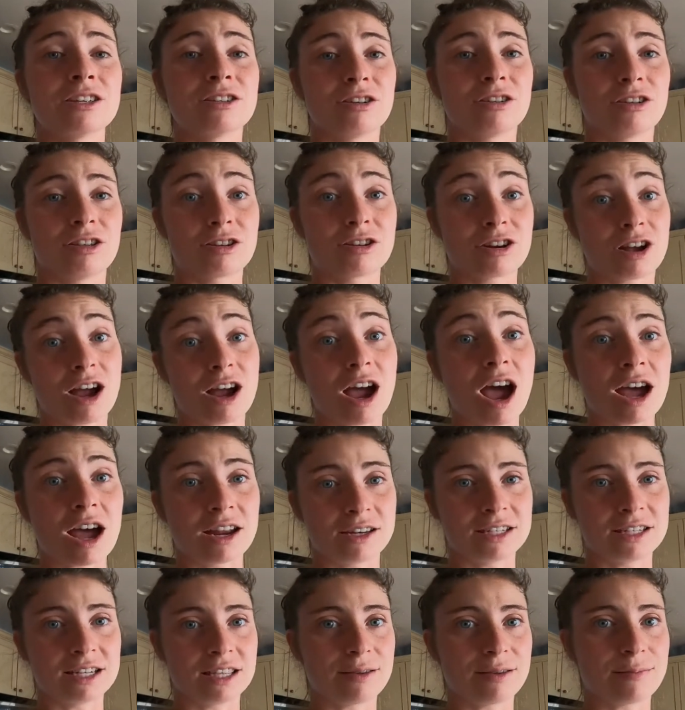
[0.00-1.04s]
so they're not
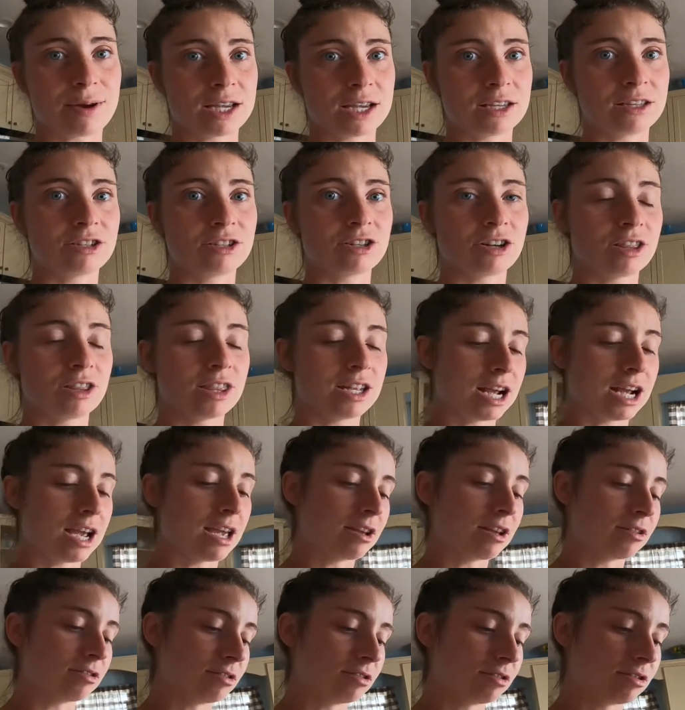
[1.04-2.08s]
hunting the mice during the
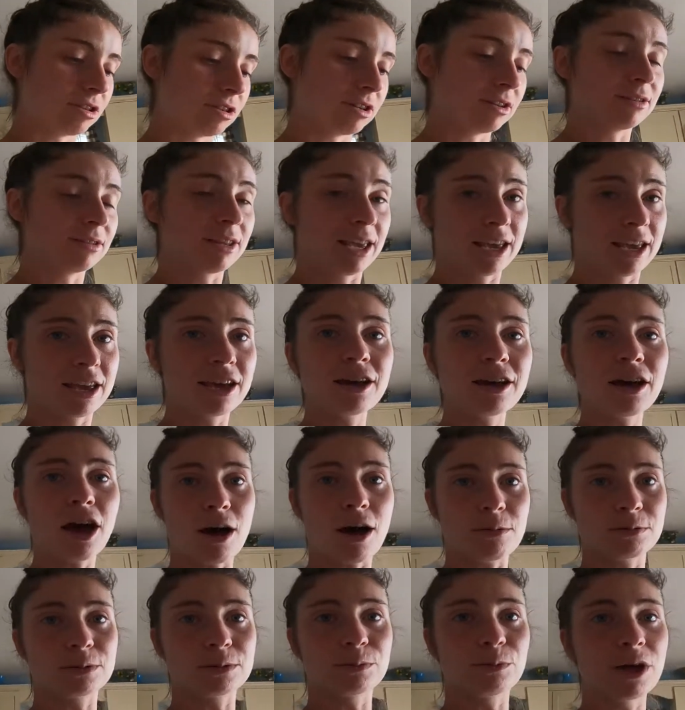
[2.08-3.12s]
night, during like
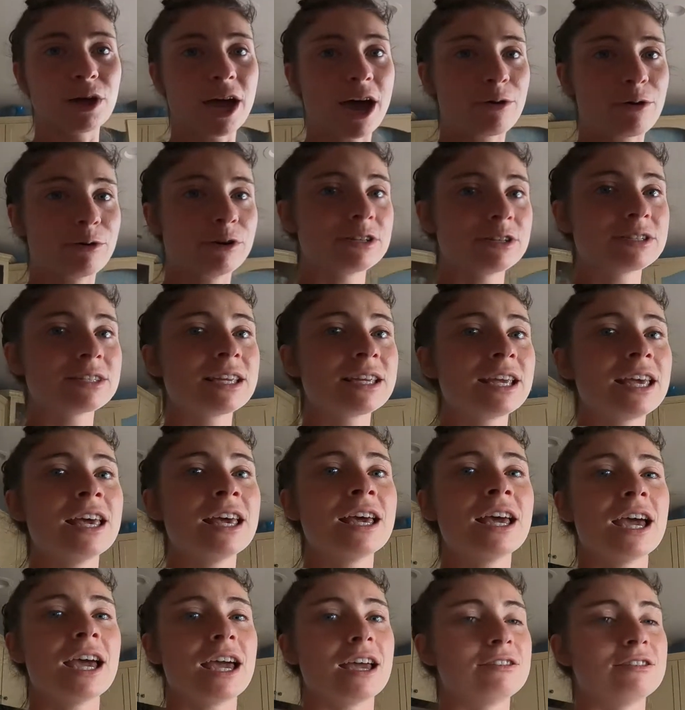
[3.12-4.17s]
optimal hours.
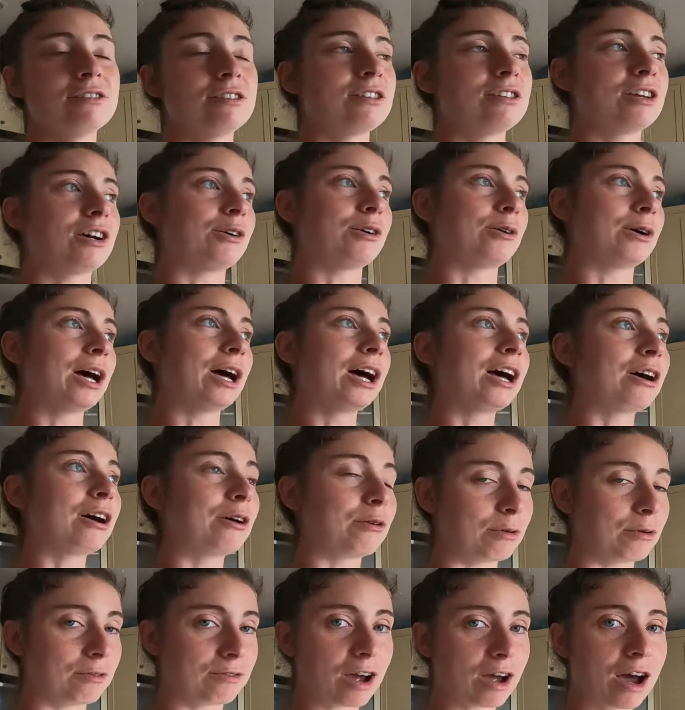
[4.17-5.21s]
And so
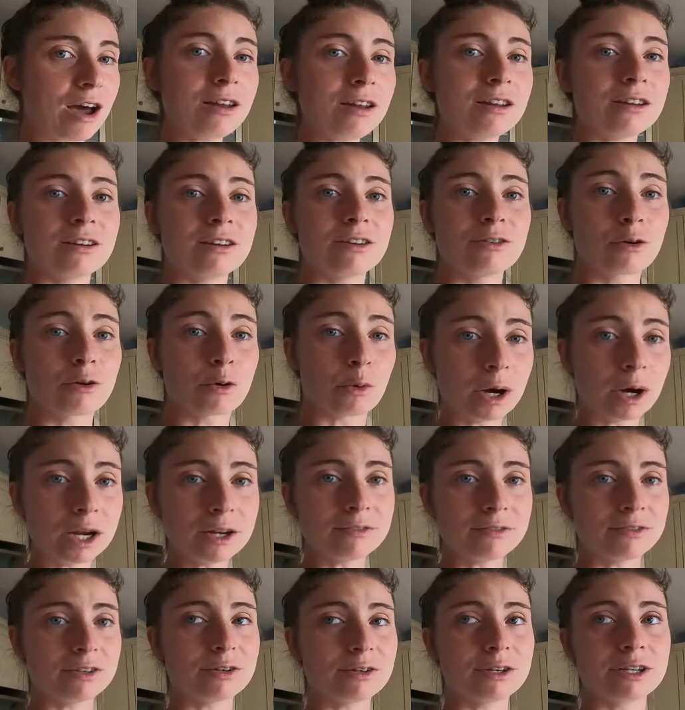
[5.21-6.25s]
we've caught
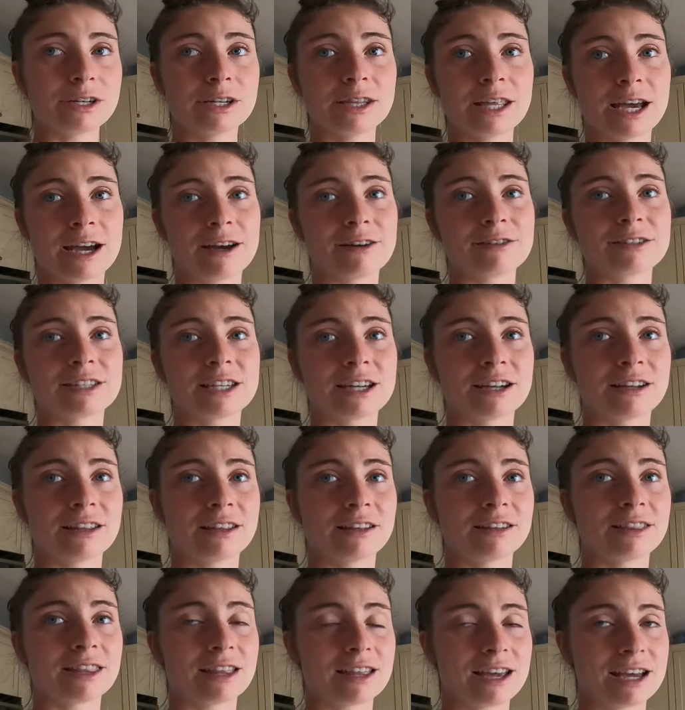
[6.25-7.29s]
quite a few here in the house
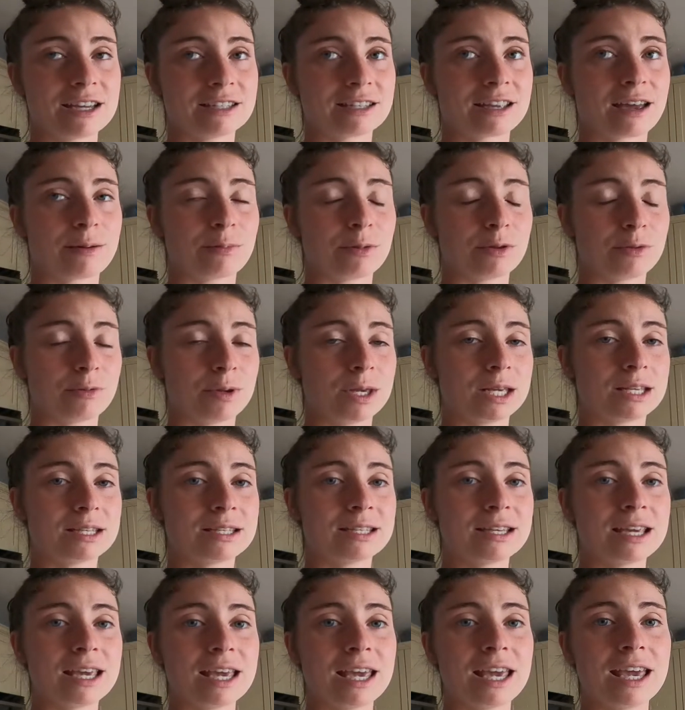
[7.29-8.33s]
here the last couple of
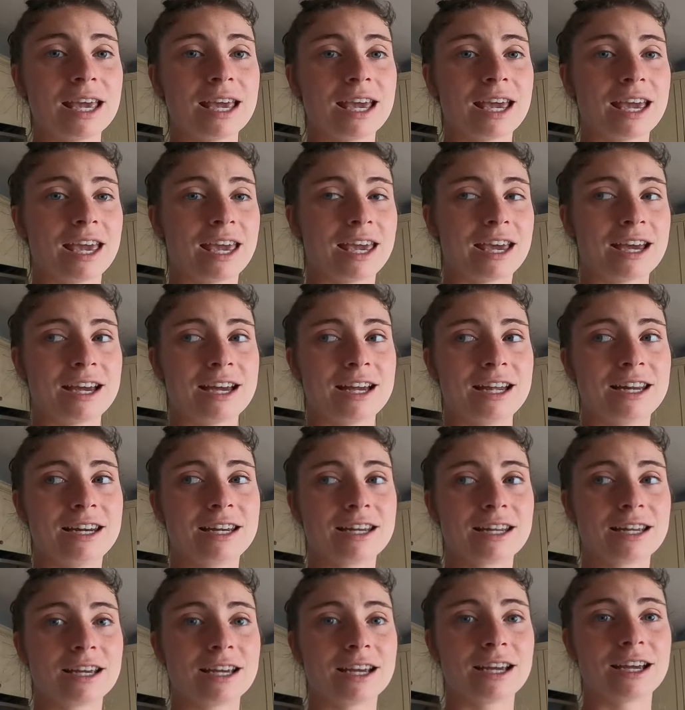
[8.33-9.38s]
weeks.
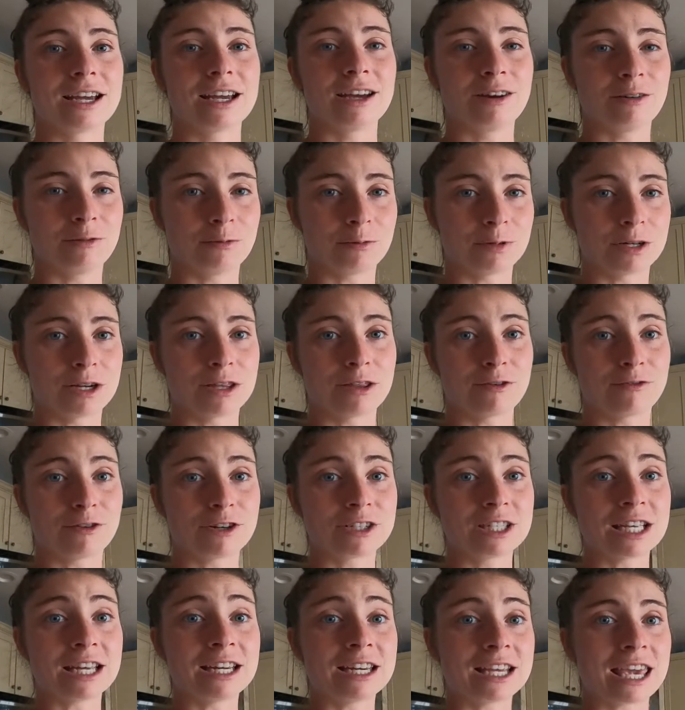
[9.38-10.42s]
And one of the
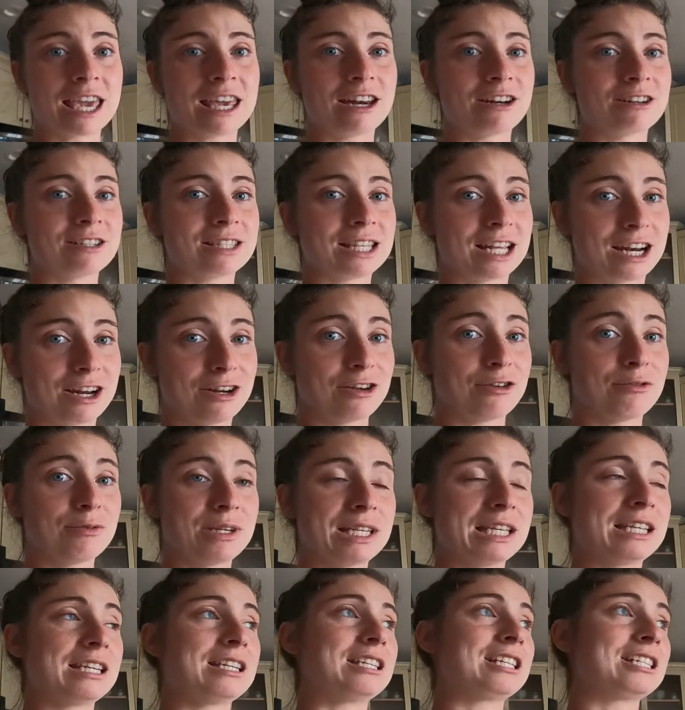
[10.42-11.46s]
first indicators that I knew
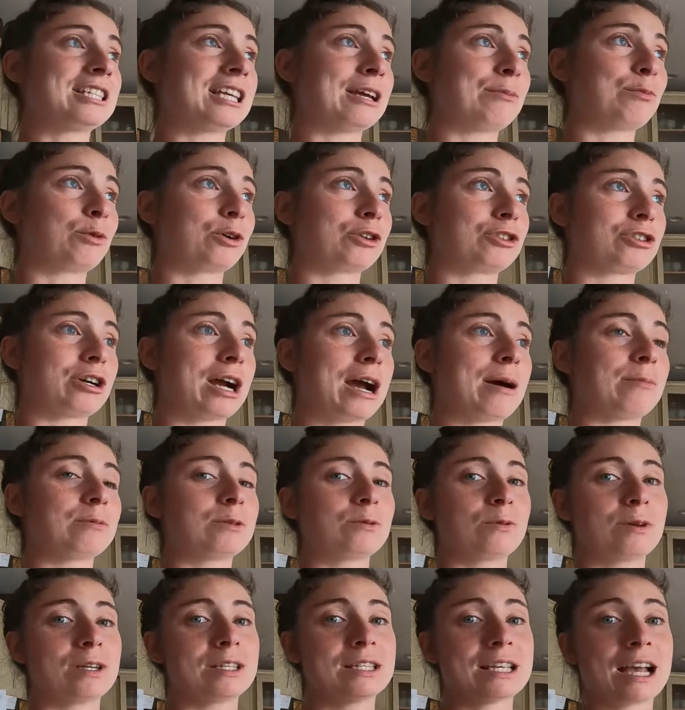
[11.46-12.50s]
we needed to set more
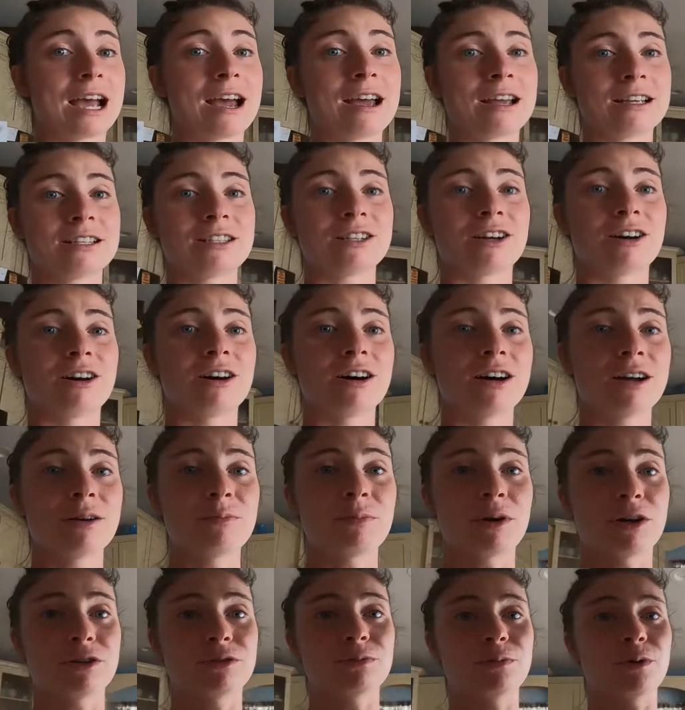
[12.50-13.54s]
traps was I
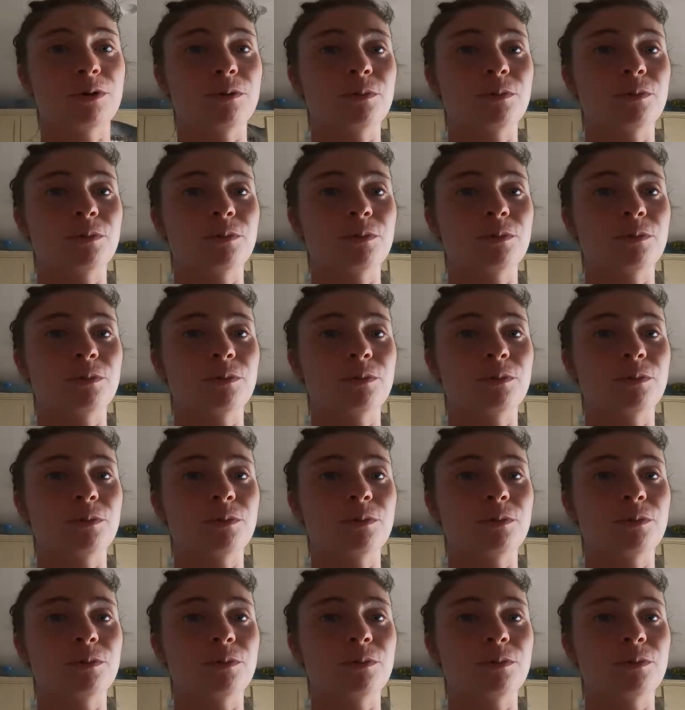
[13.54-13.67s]
saw mouse